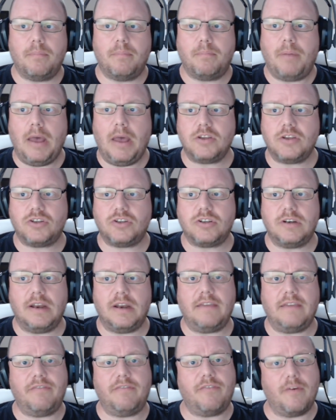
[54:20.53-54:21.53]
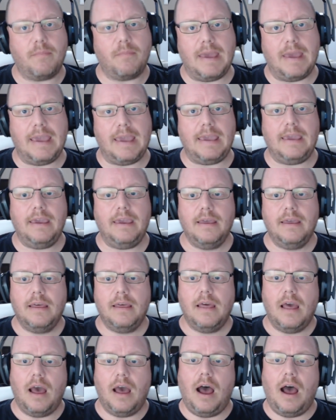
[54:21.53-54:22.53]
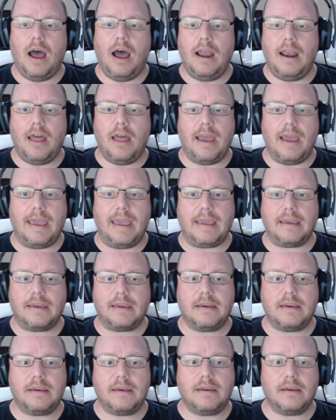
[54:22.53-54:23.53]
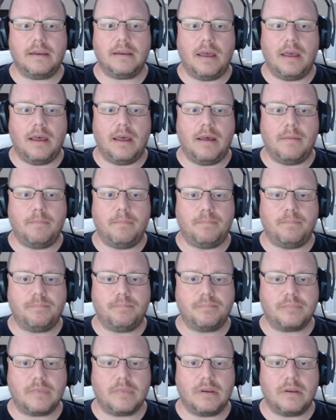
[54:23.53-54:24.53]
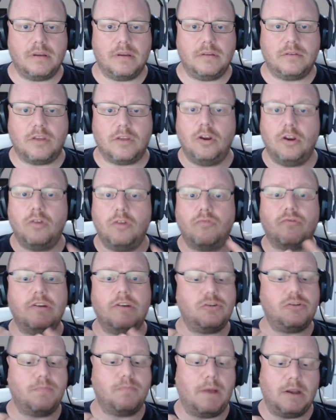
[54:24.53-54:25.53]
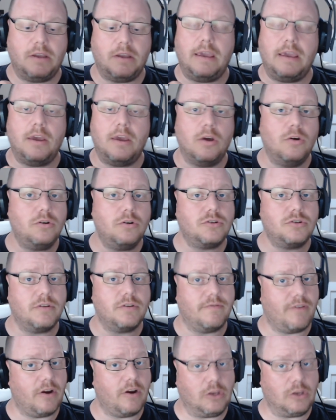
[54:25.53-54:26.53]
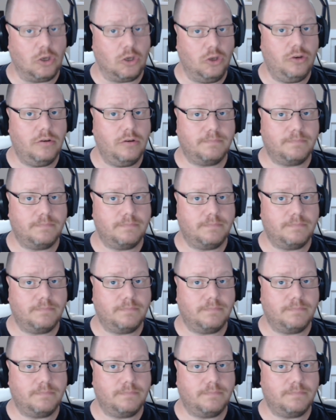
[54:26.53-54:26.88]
Personally, for me, I like the new Ridge Monkey hooks are very good.